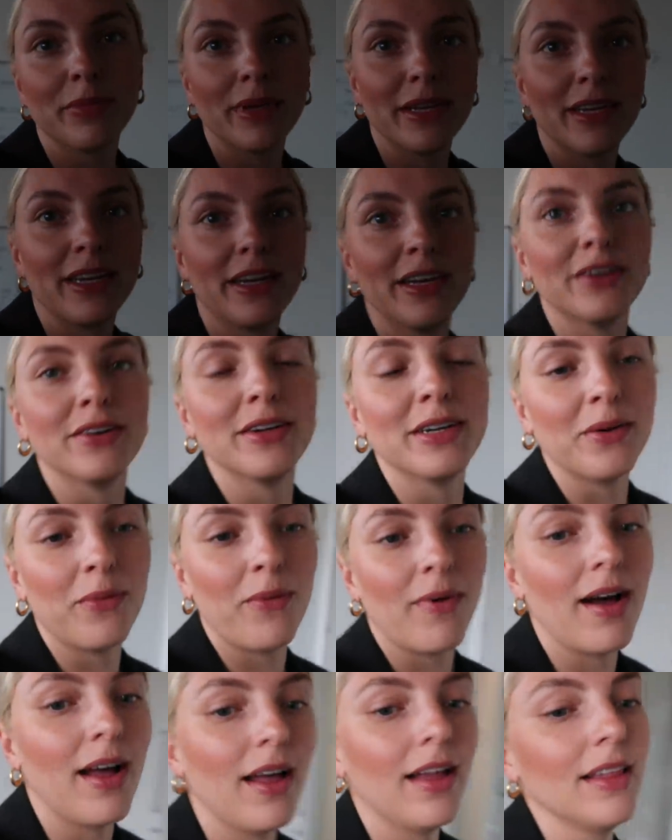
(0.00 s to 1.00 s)
been here in a
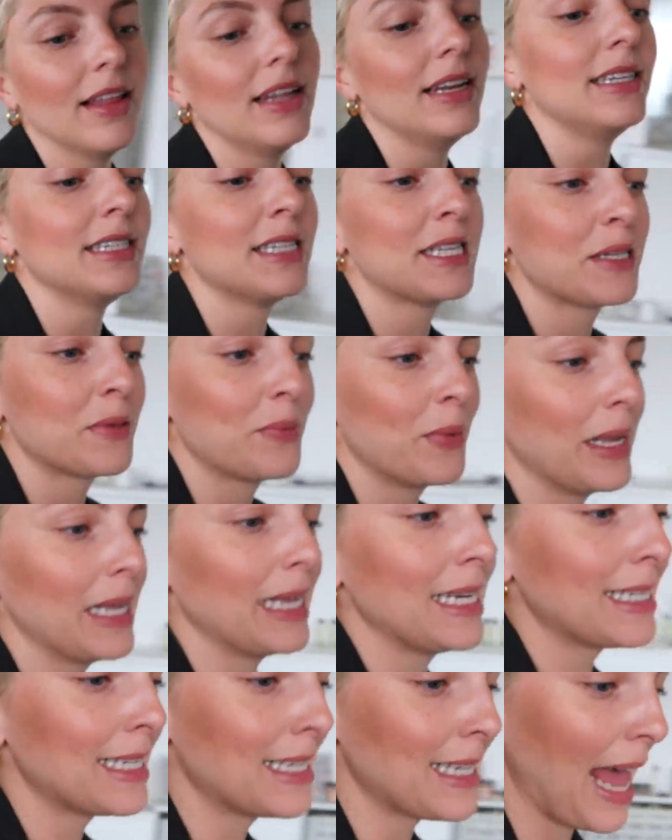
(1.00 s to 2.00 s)
while and it's
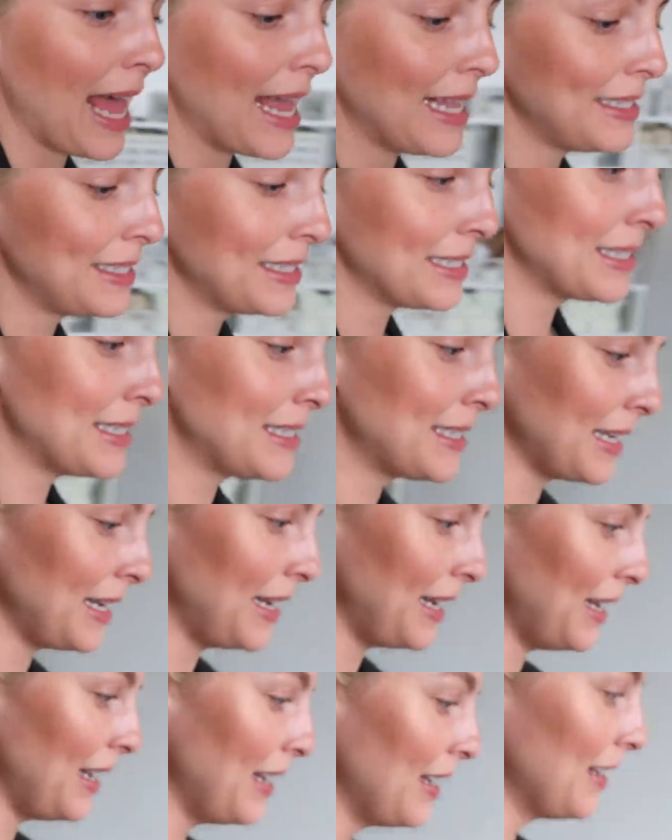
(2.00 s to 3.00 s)
really sad to
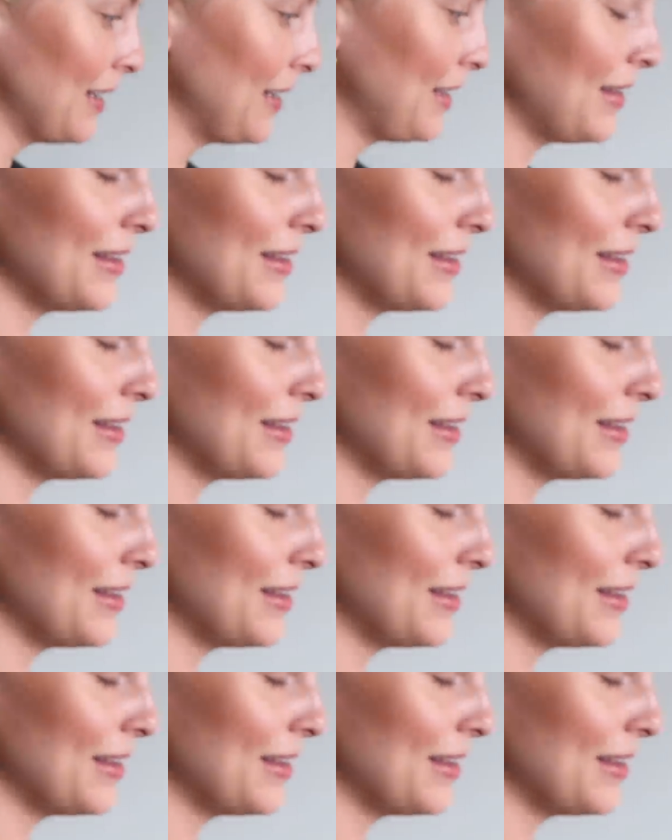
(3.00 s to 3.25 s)
see